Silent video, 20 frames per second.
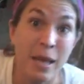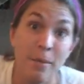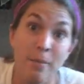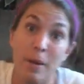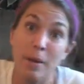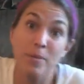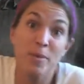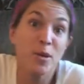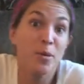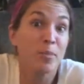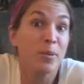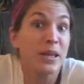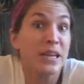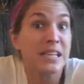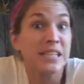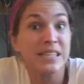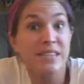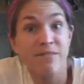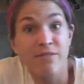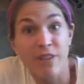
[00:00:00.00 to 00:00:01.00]
Maybe you're
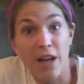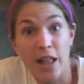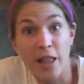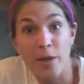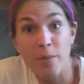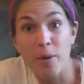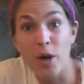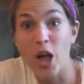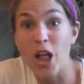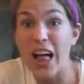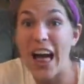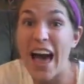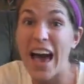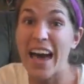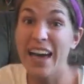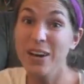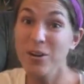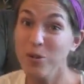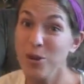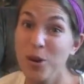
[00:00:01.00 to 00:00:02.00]
playing some volleyball.
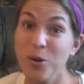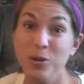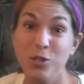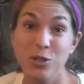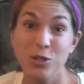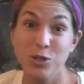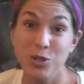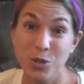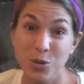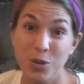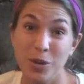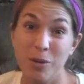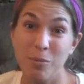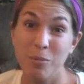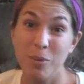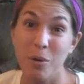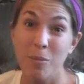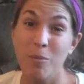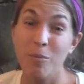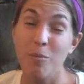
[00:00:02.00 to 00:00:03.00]
I don't know what you're doing,
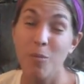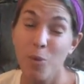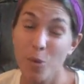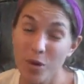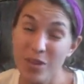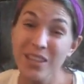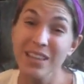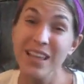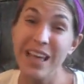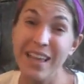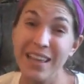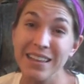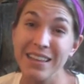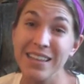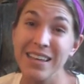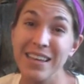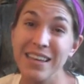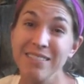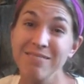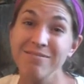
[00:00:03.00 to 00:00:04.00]
but more than
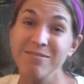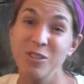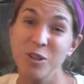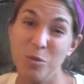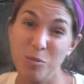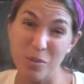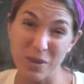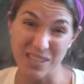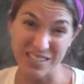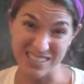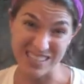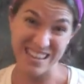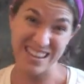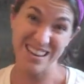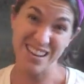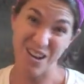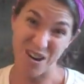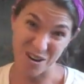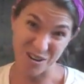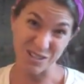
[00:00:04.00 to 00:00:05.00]
likely, you're busy,
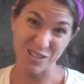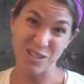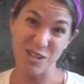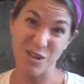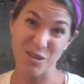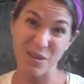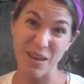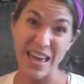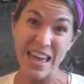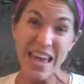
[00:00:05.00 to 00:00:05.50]
aren't you?